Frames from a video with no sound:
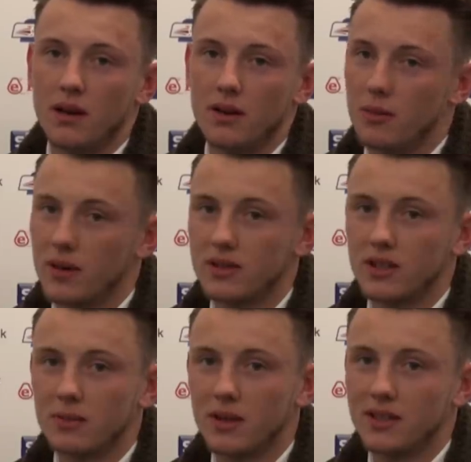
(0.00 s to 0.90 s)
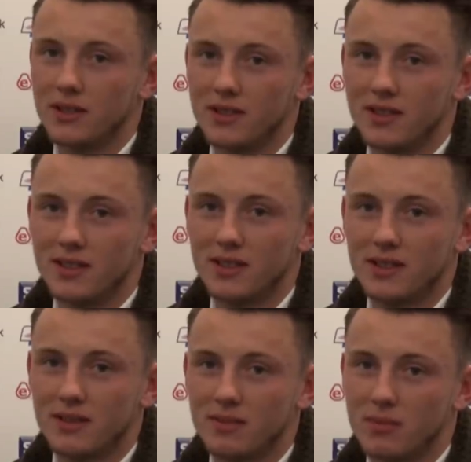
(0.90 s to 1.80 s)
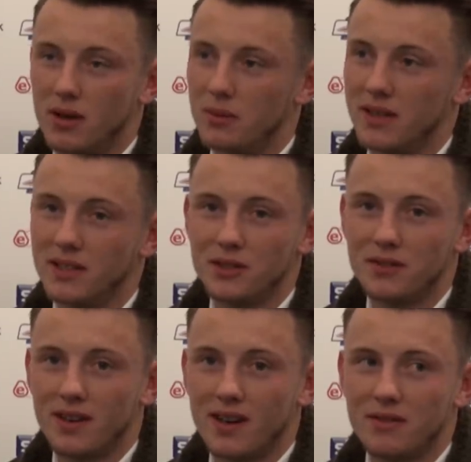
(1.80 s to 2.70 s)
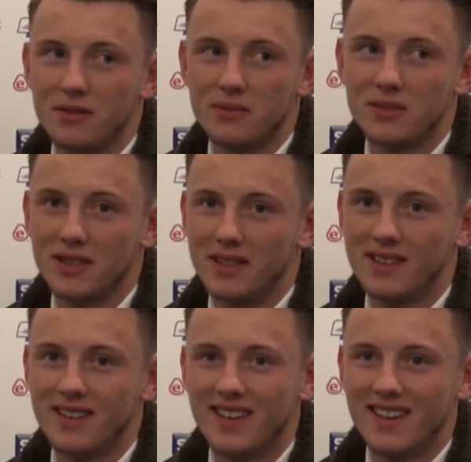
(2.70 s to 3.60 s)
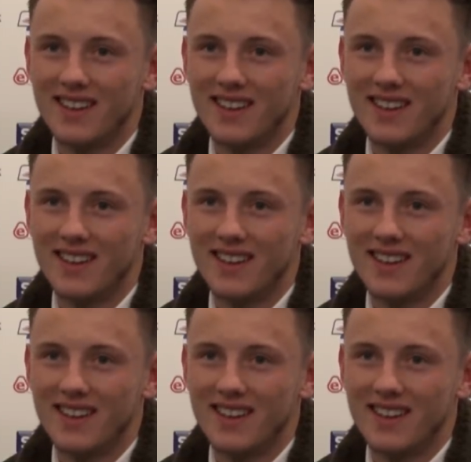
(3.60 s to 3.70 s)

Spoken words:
Played on the right six manager, as he? I've been injured for half of them. So.